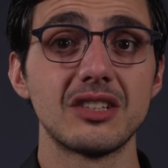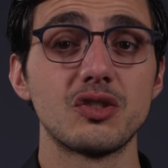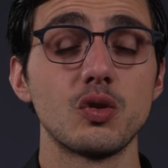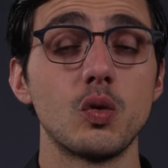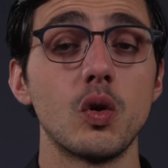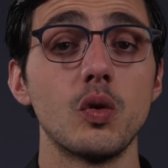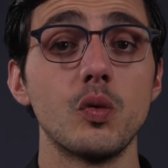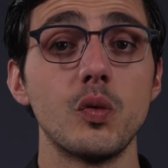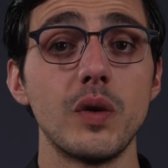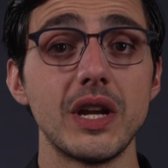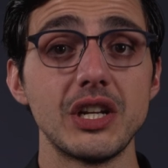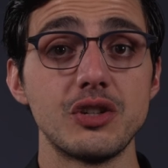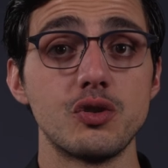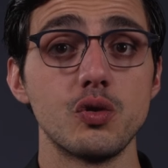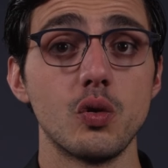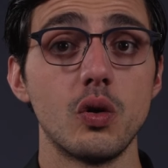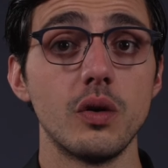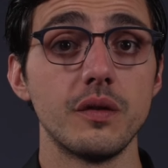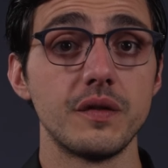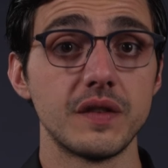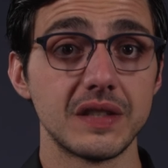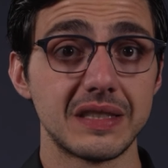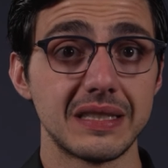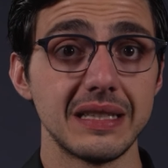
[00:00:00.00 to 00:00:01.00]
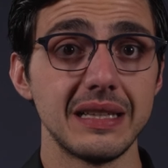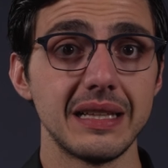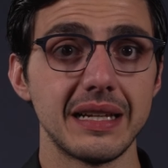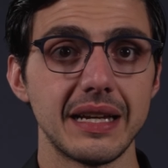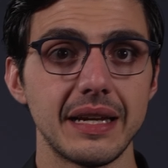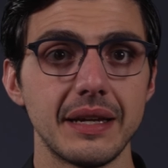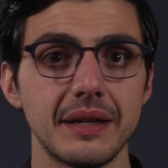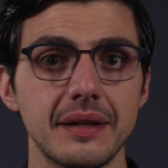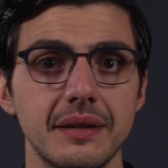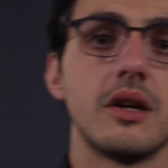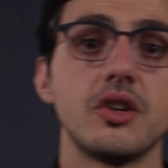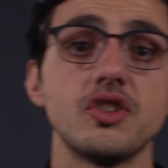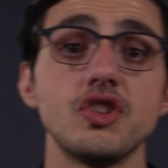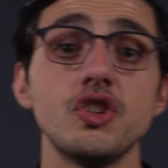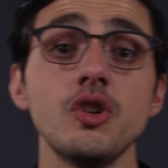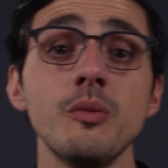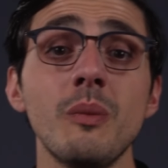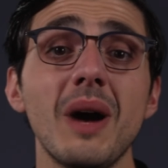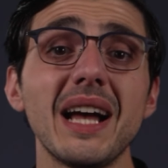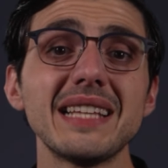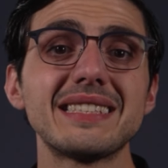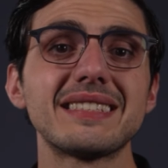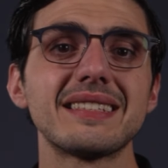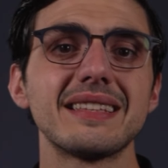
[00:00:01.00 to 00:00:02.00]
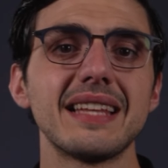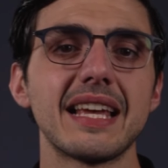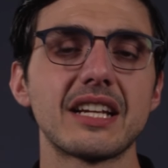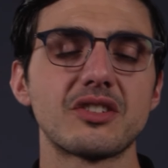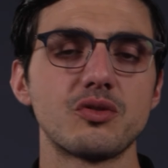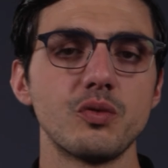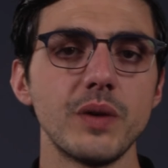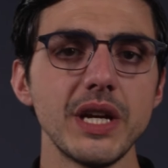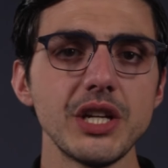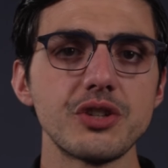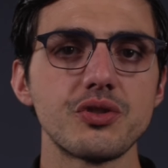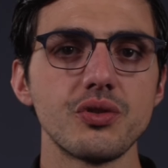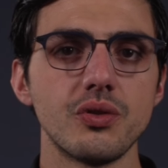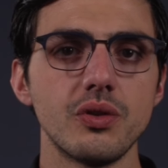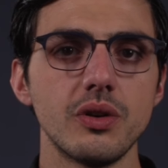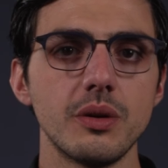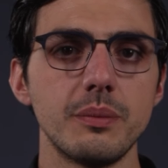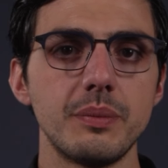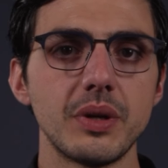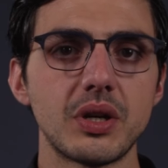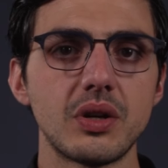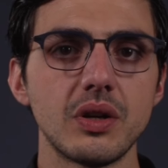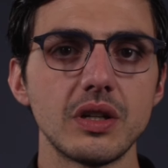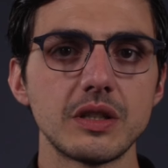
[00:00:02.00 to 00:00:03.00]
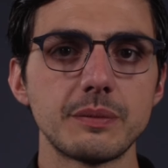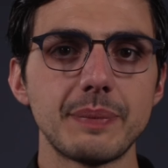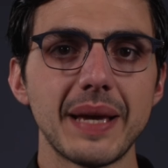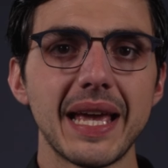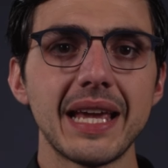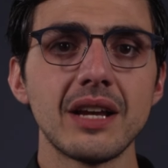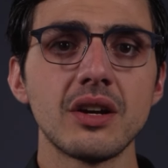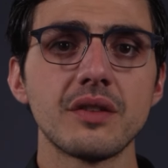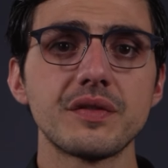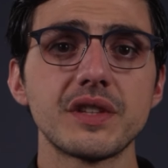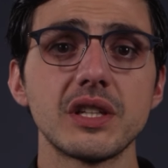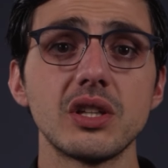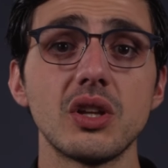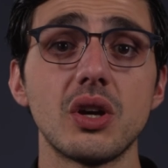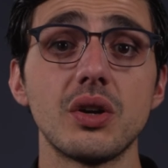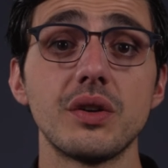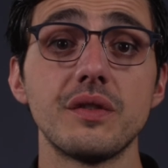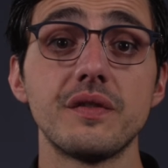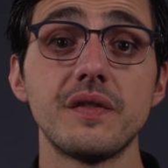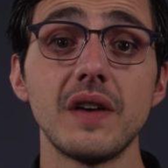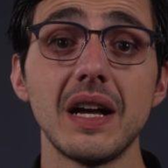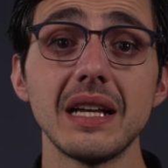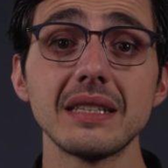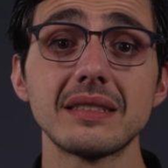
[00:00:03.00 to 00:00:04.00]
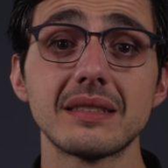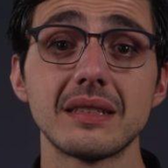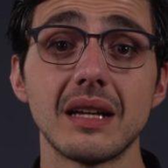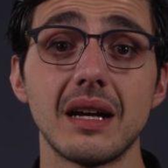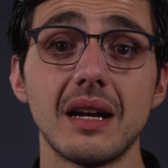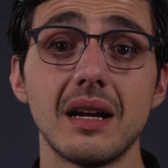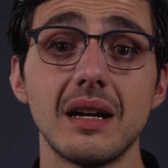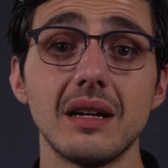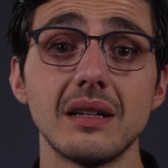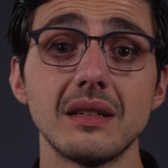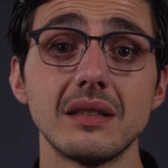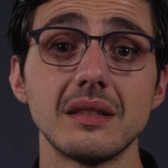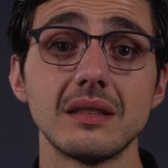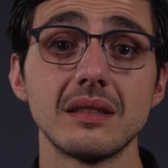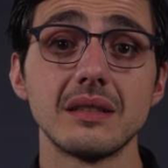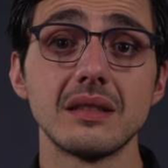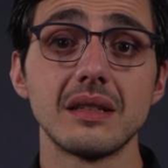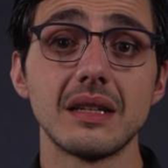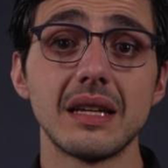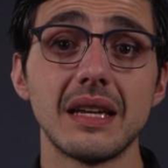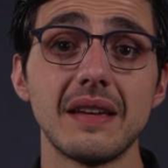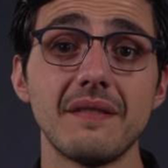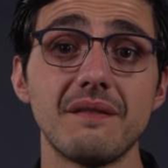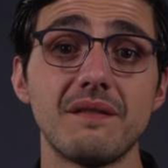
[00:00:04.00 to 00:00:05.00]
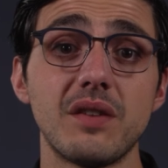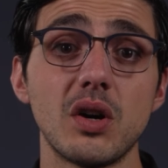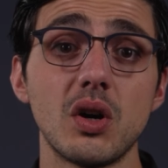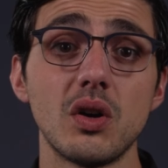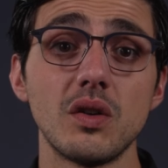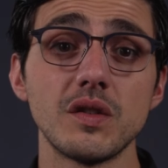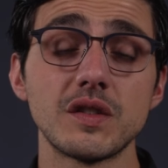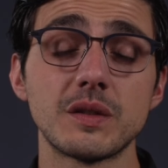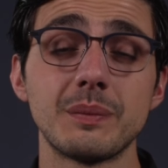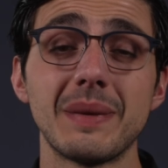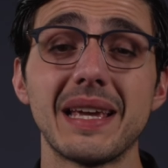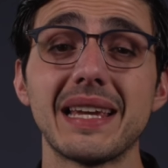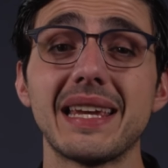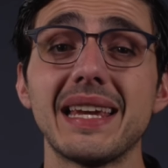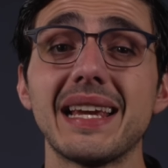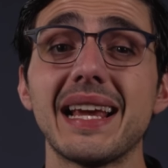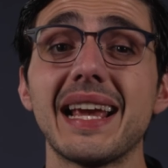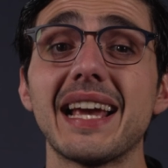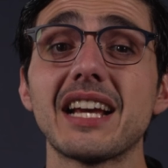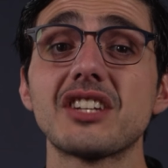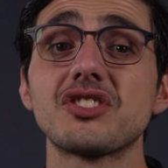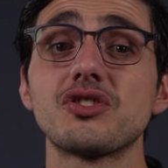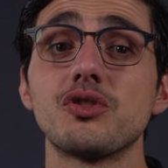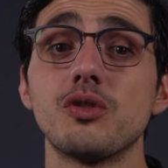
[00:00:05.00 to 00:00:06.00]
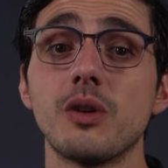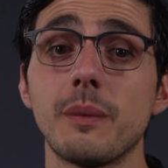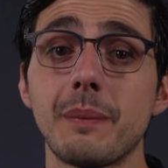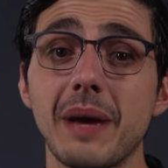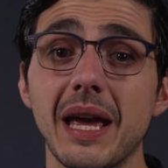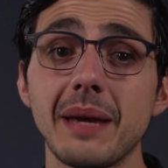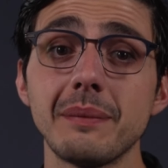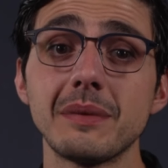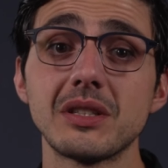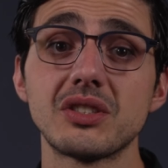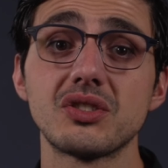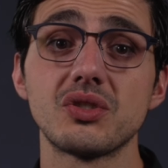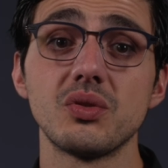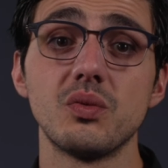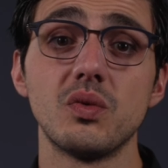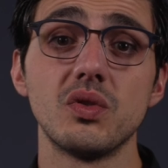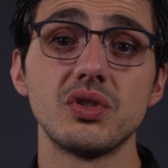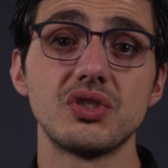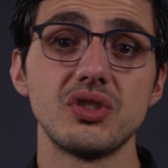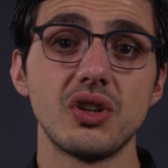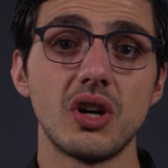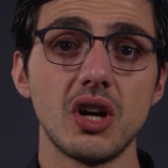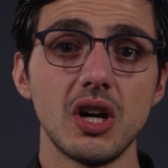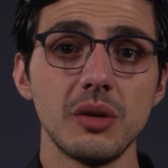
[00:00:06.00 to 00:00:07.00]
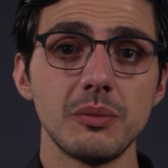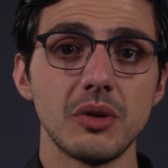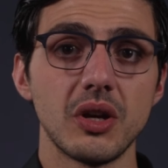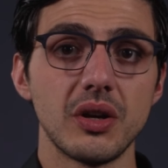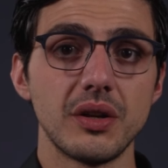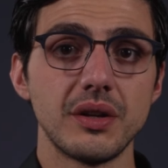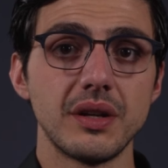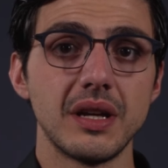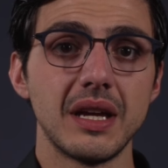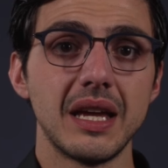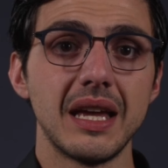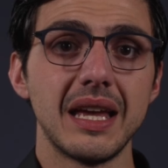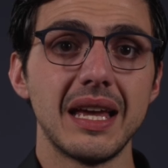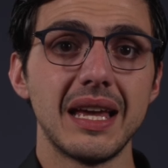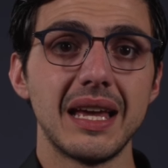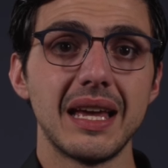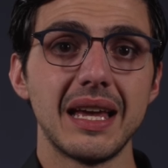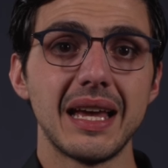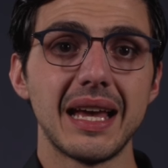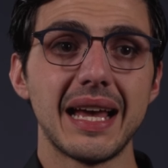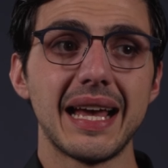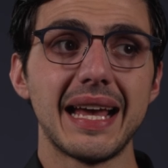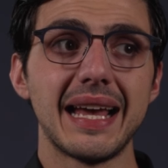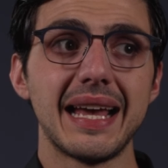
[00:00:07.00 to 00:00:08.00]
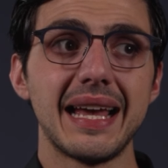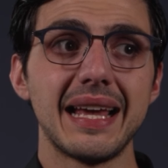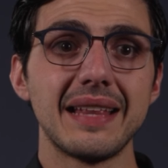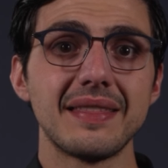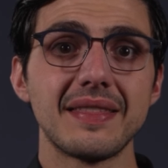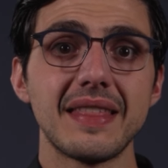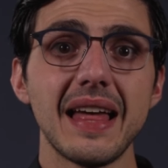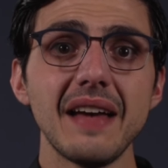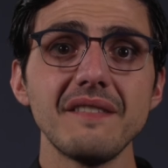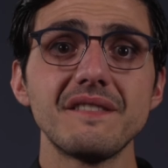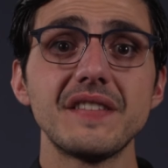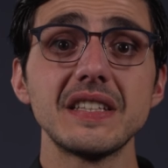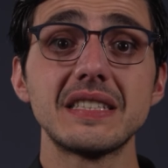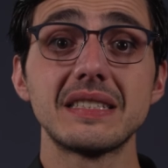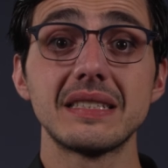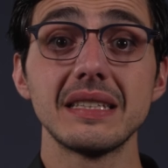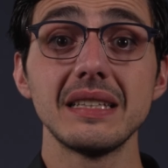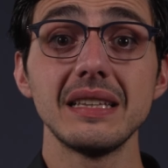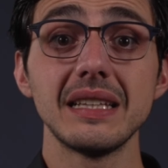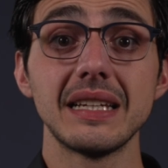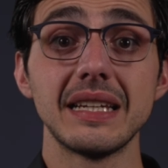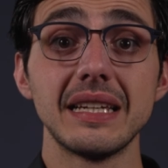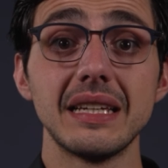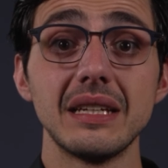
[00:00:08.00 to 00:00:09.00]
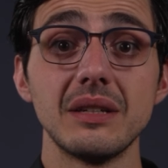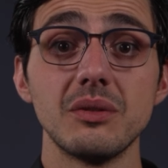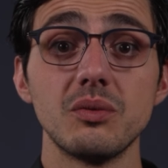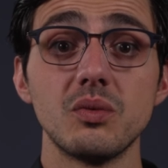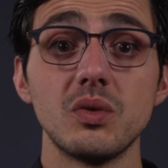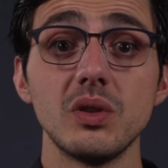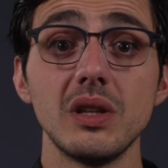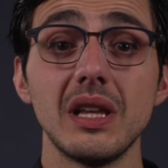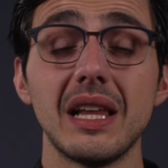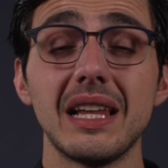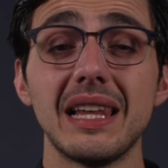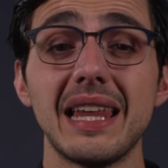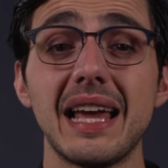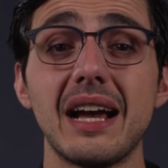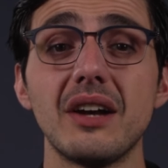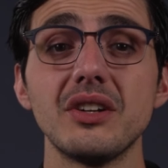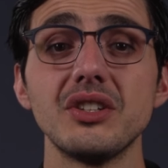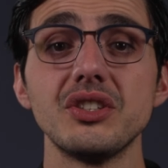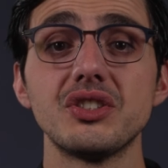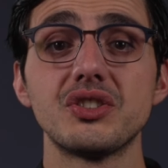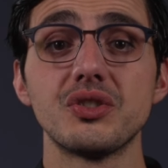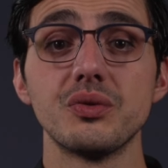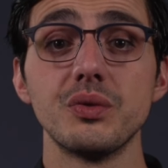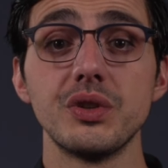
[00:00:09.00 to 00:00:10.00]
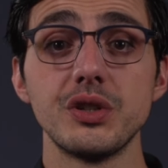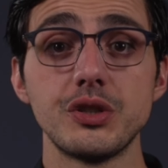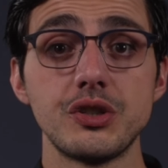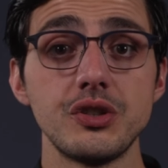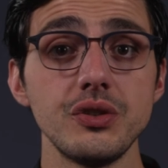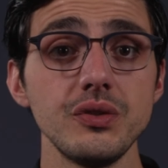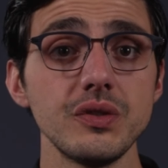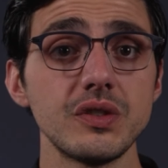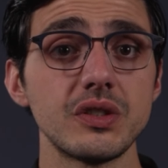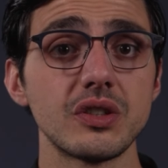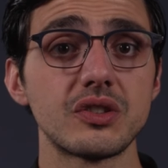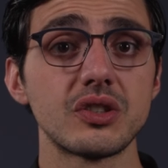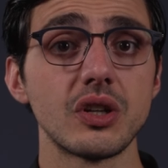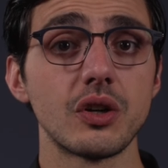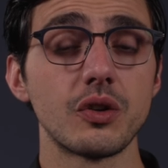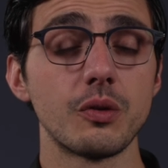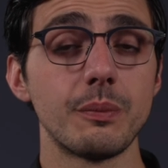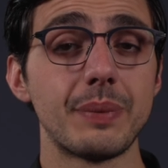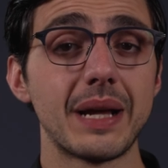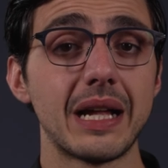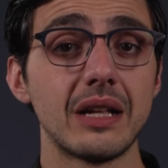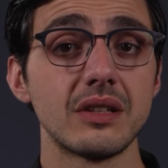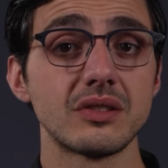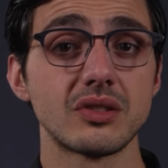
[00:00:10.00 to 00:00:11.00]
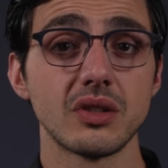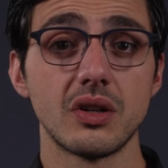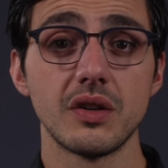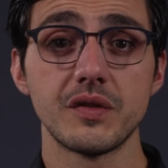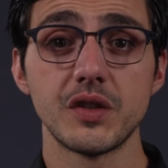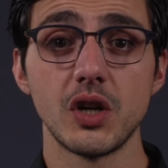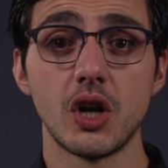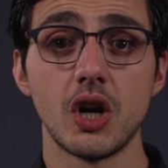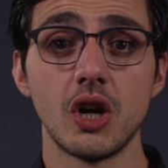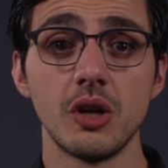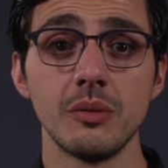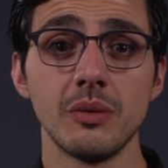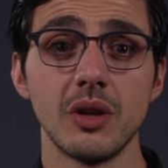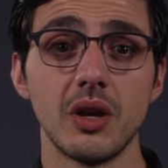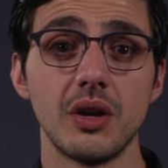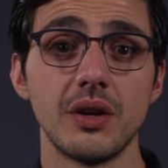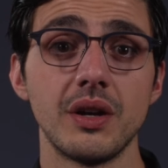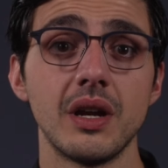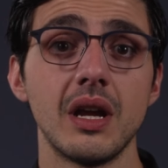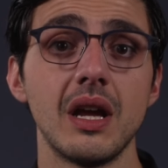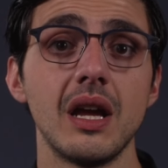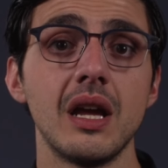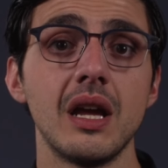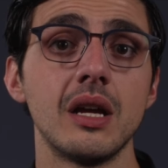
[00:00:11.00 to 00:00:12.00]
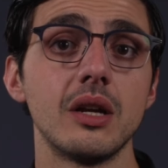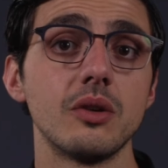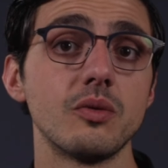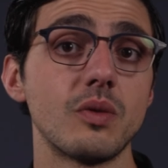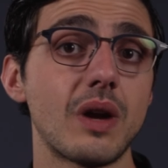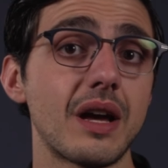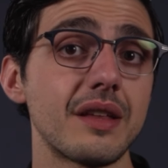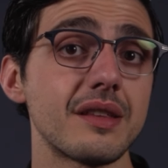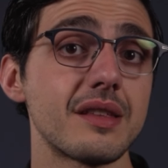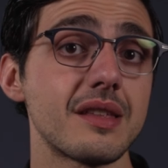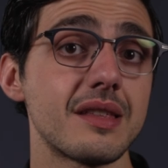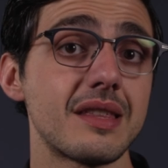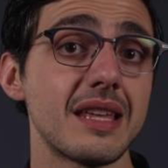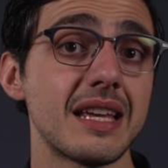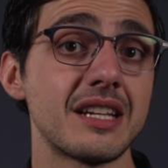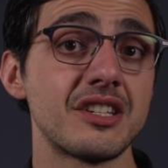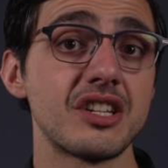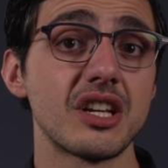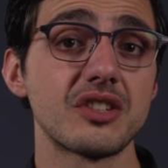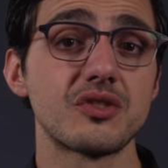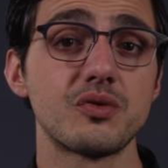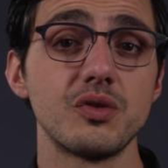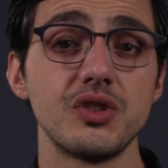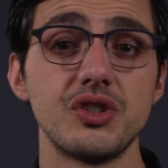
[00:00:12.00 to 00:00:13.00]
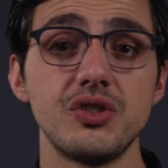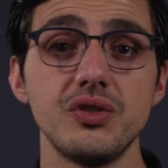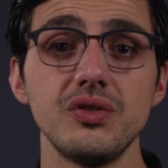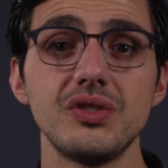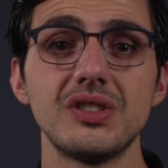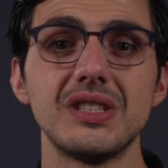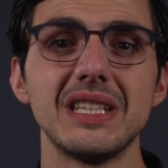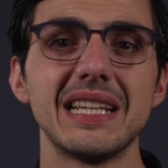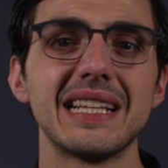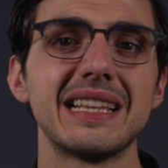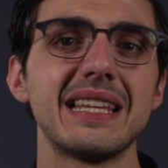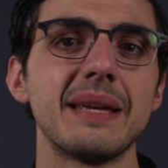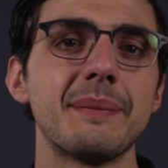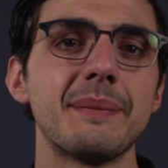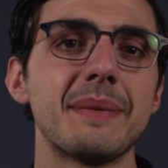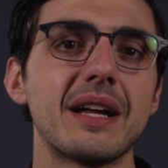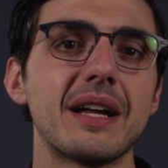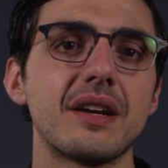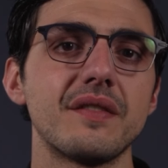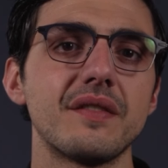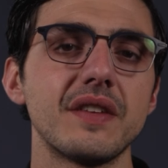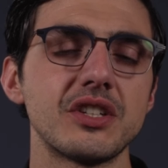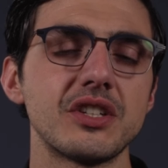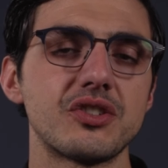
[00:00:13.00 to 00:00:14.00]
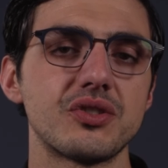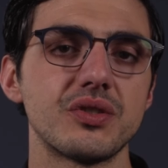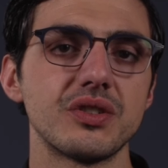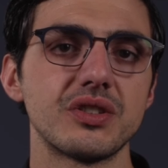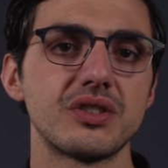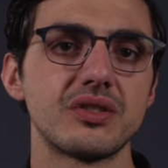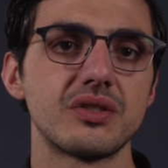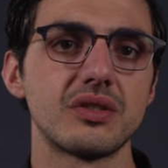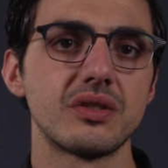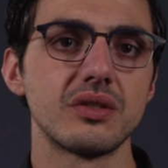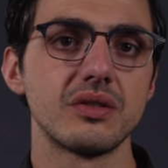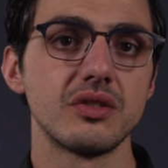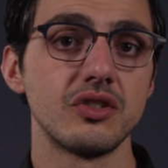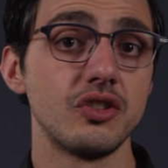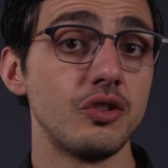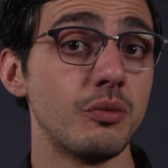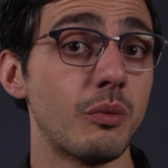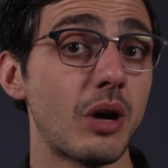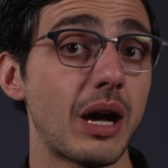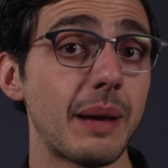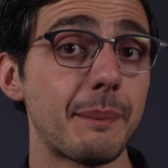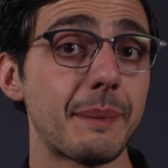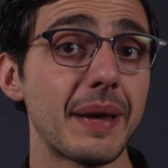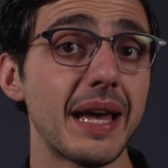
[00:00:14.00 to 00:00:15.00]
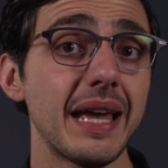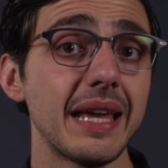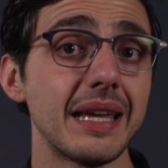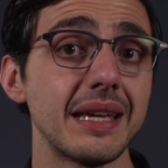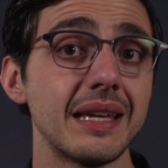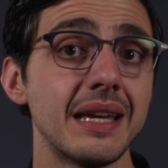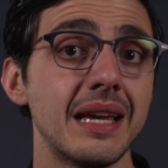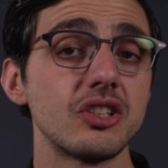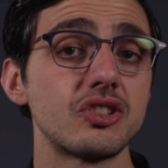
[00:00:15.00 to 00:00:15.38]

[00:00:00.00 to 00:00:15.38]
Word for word: into a redraw facility. You might select redraw because paying off the loan faster involves making extra repayments towards your home loan, and that facility will allow you to reduce the total balance of your home loan rather than just reducing the amount of interest you might pay.